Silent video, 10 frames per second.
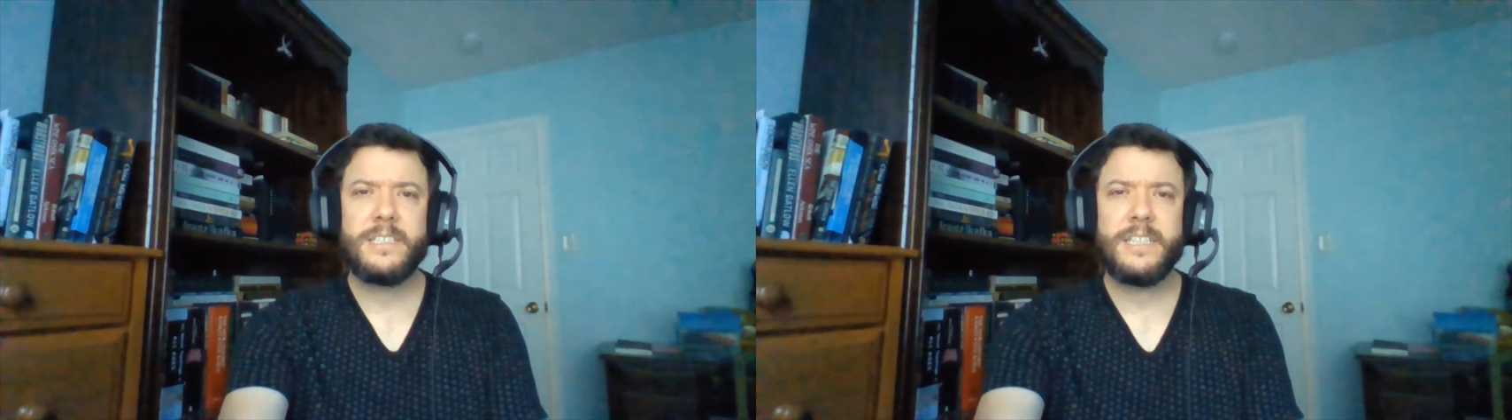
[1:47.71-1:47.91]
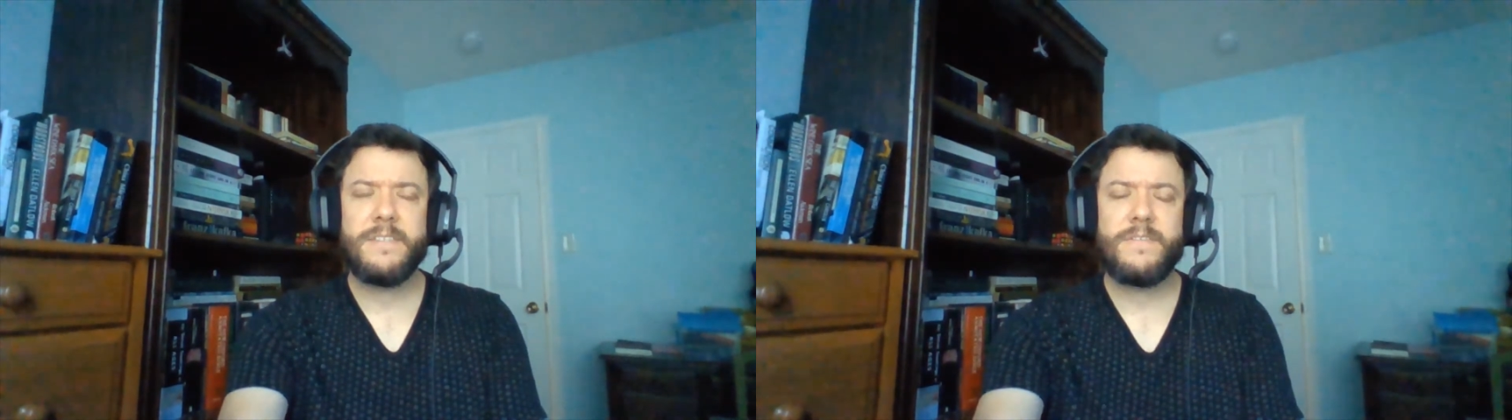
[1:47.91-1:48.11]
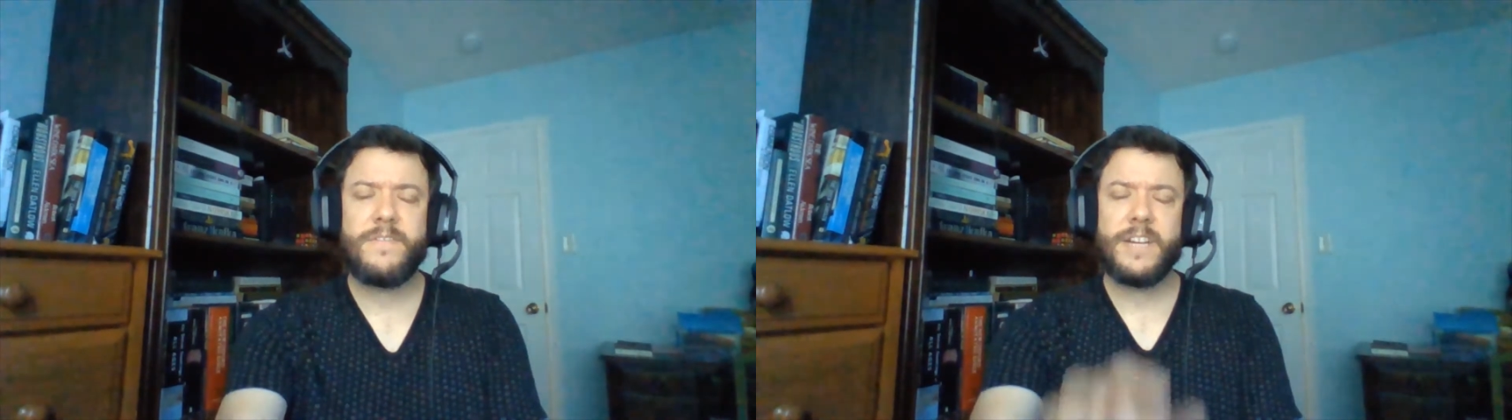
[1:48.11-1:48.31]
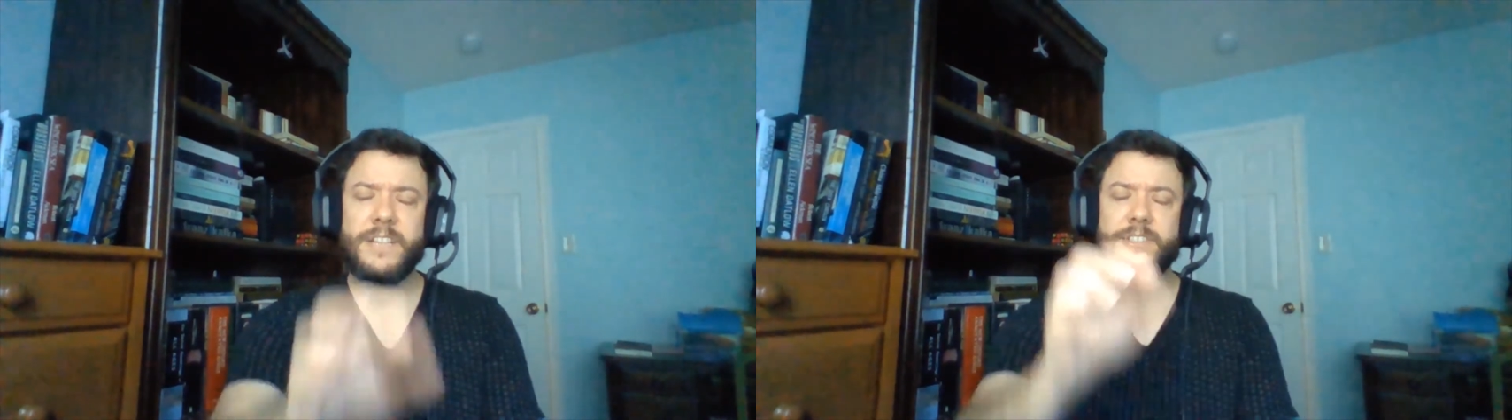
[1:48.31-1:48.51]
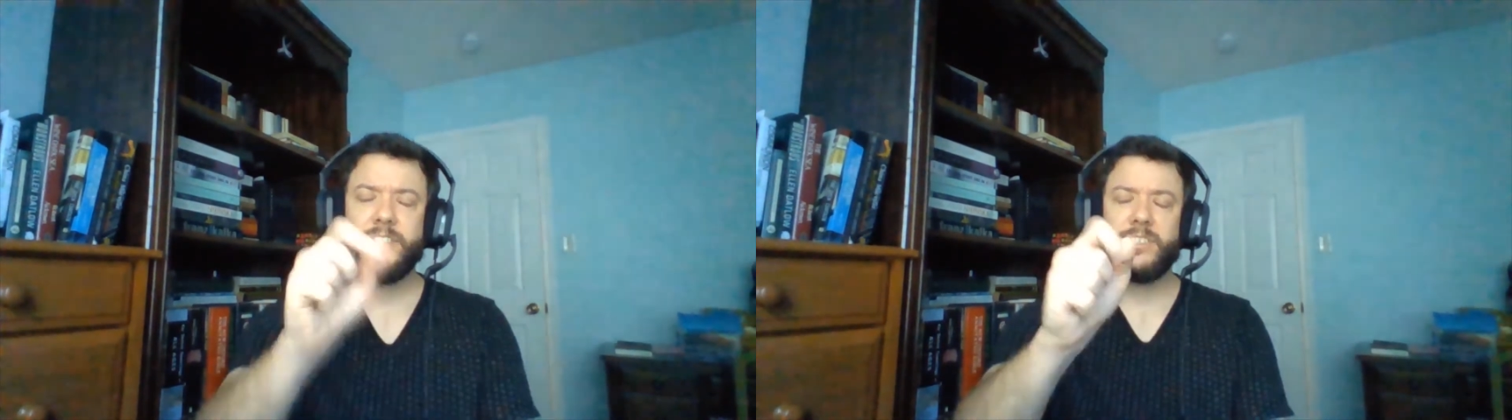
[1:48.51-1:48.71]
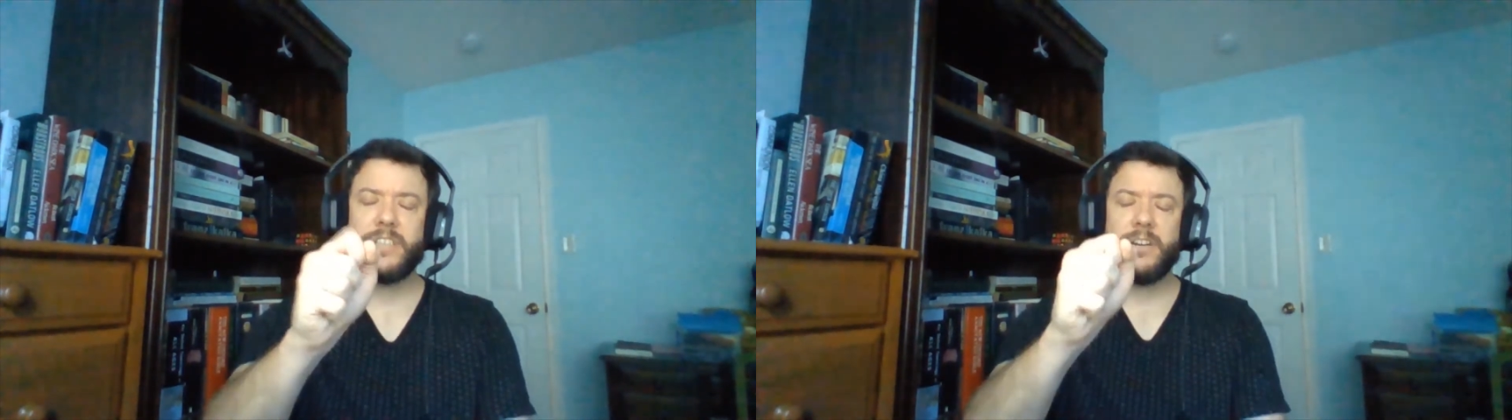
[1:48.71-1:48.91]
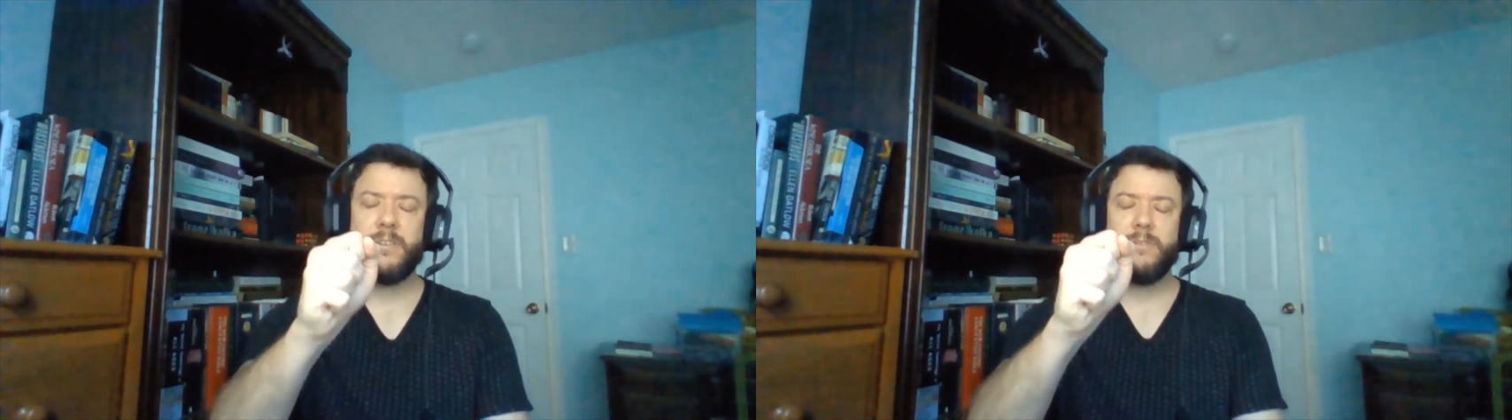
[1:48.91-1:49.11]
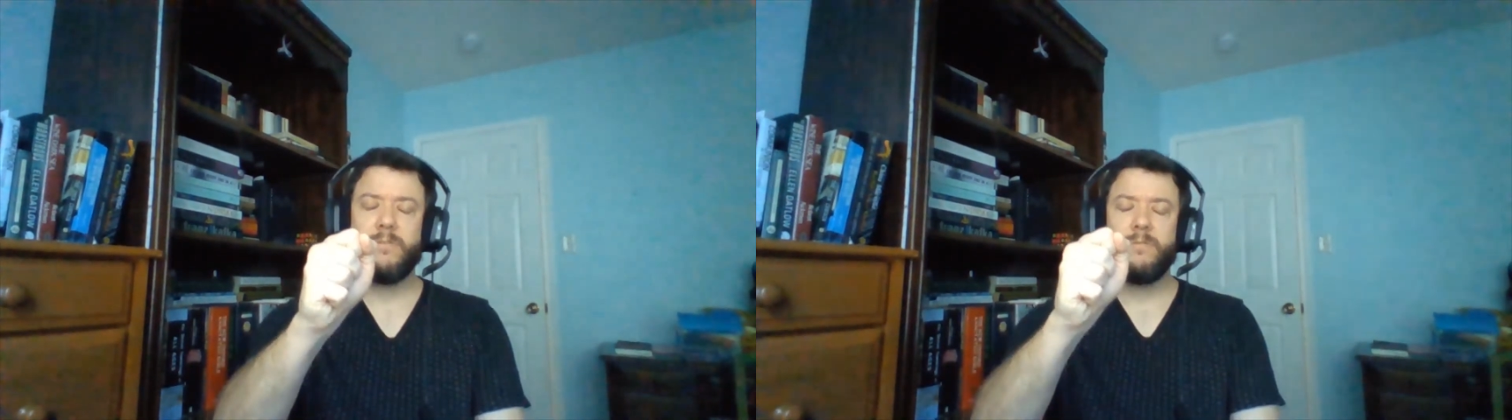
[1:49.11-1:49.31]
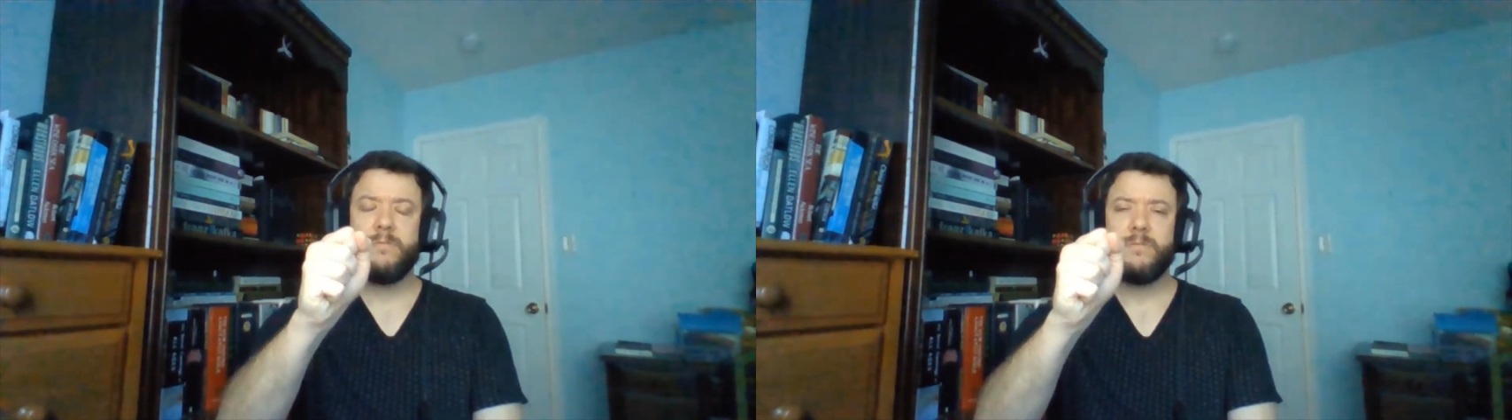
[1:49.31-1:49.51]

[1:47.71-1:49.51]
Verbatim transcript: it felt so